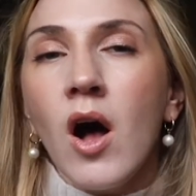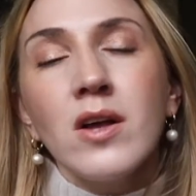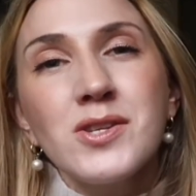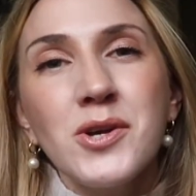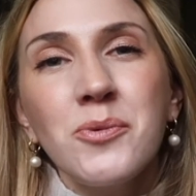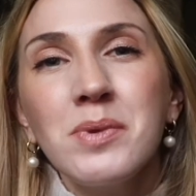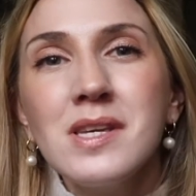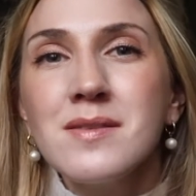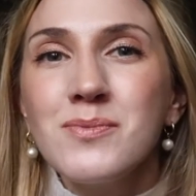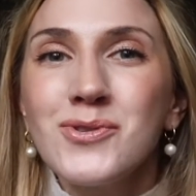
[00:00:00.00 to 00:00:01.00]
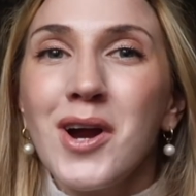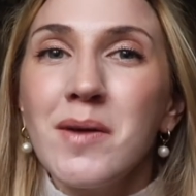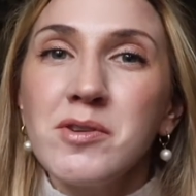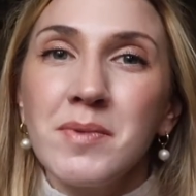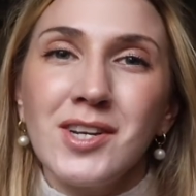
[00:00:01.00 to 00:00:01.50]
Also, please
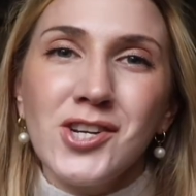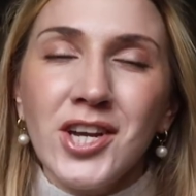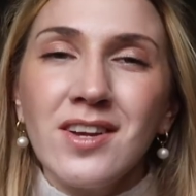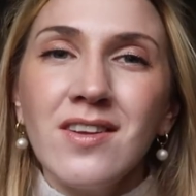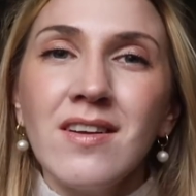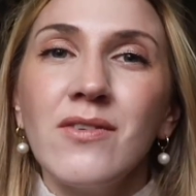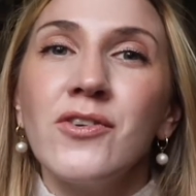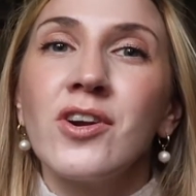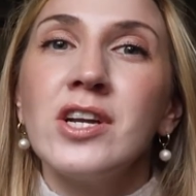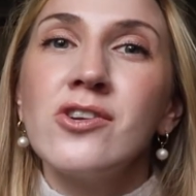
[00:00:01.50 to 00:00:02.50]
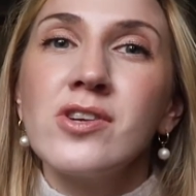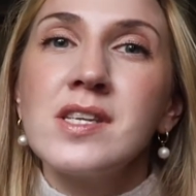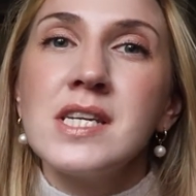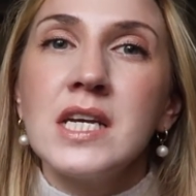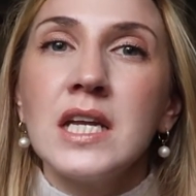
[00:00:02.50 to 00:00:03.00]
subscribe to my channel if you're
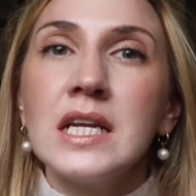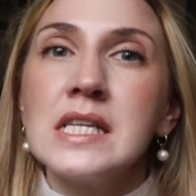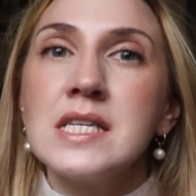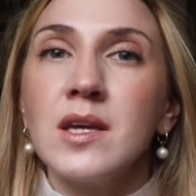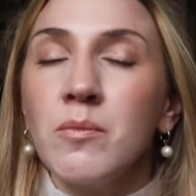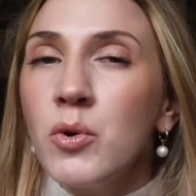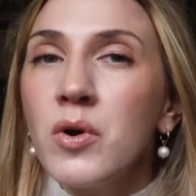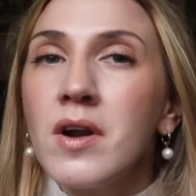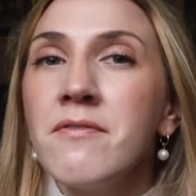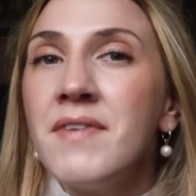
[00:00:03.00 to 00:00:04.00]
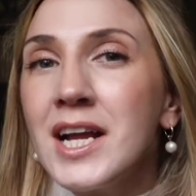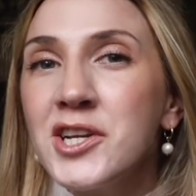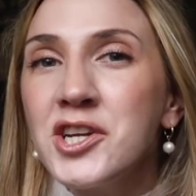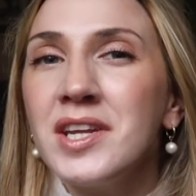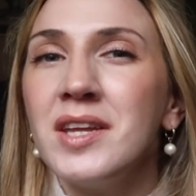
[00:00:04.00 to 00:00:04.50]
interested in seeing more
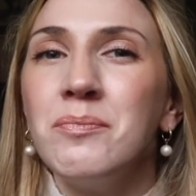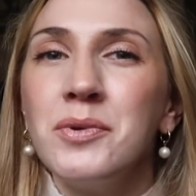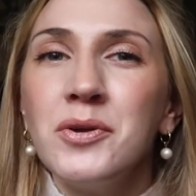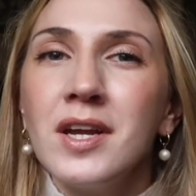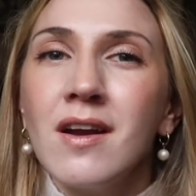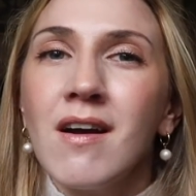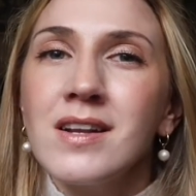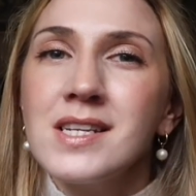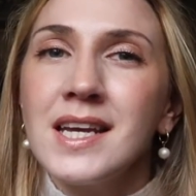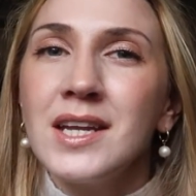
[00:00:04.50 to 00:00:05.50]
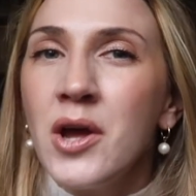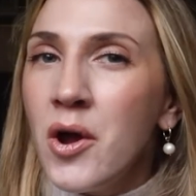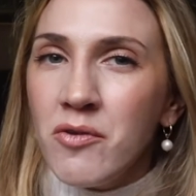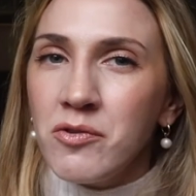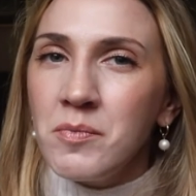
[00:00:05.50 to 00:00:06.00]
fashion and beauty content
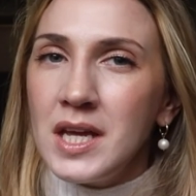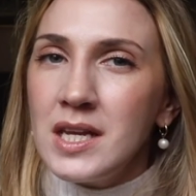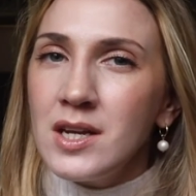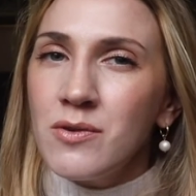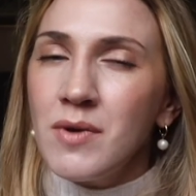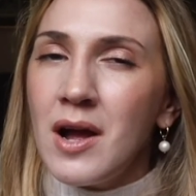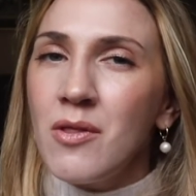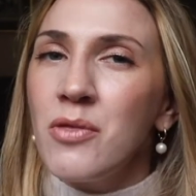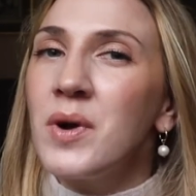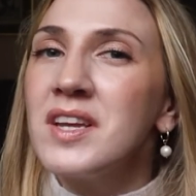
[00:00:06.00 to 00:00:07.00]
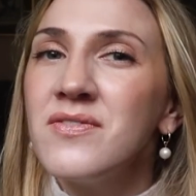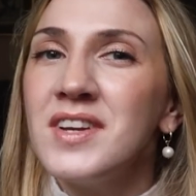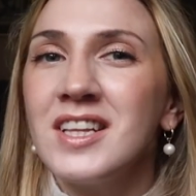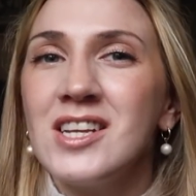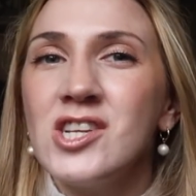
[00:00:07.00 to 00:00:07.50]
from in and around the West
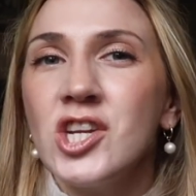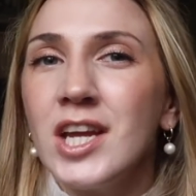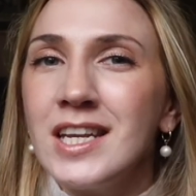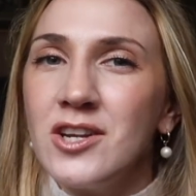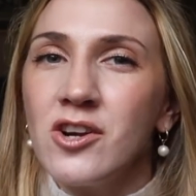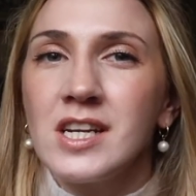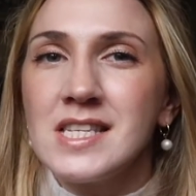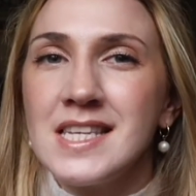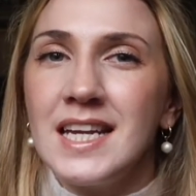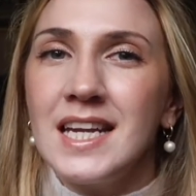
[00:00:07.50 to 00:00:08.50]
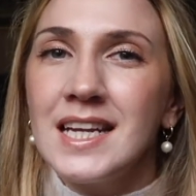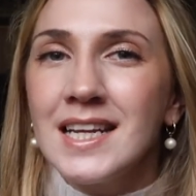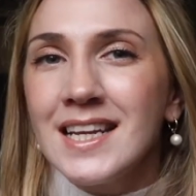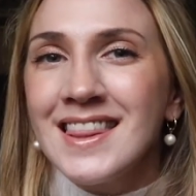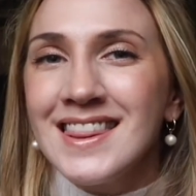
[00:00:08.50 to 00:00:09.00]
Village in New York City.
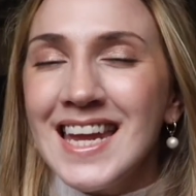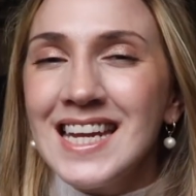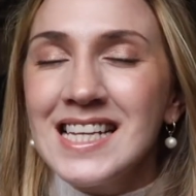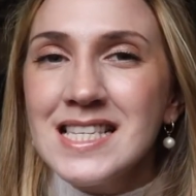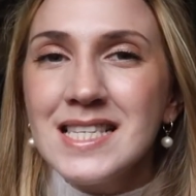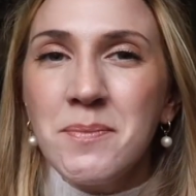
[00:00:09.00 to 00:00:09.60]
Thanks!